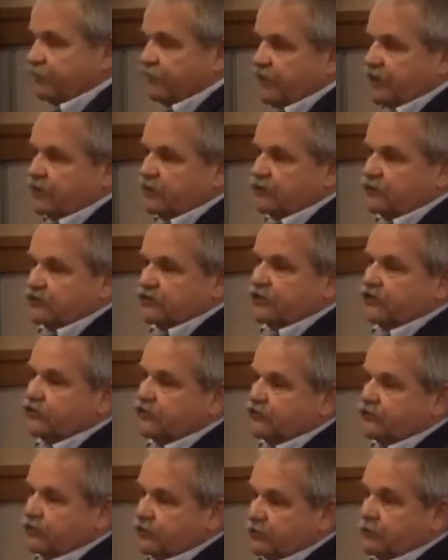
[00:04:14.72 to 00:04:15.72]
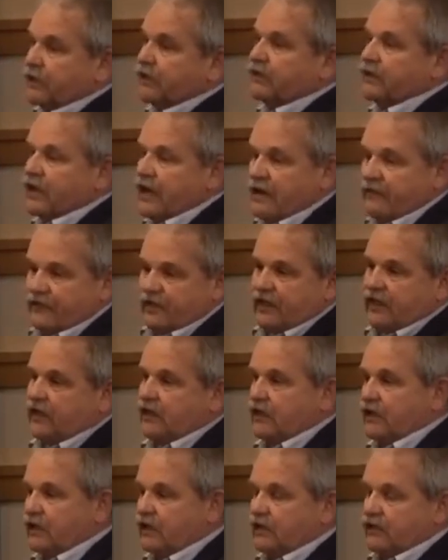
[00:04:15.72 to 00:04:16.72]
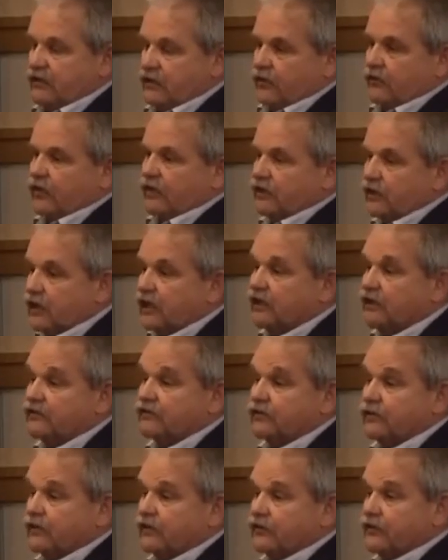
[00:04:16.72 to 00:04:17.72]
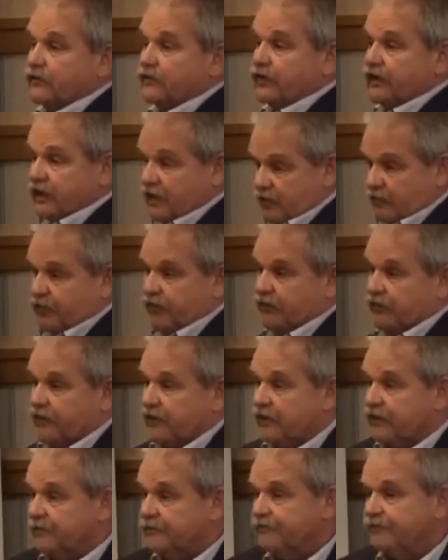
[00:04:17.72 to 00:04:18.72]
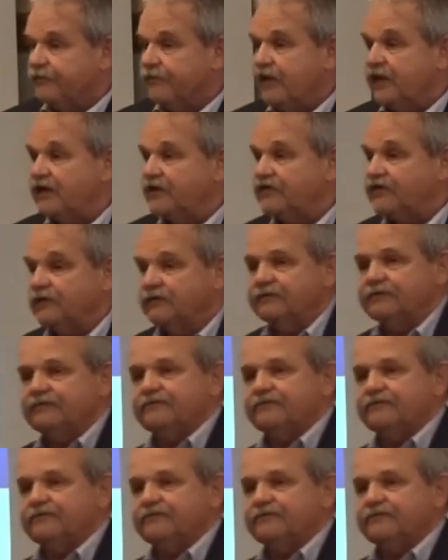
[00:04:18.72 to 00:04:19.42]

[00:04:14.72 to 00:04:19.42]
vehicles can circumnavigate any of the Great Lakes in a 30-day period. Thanks.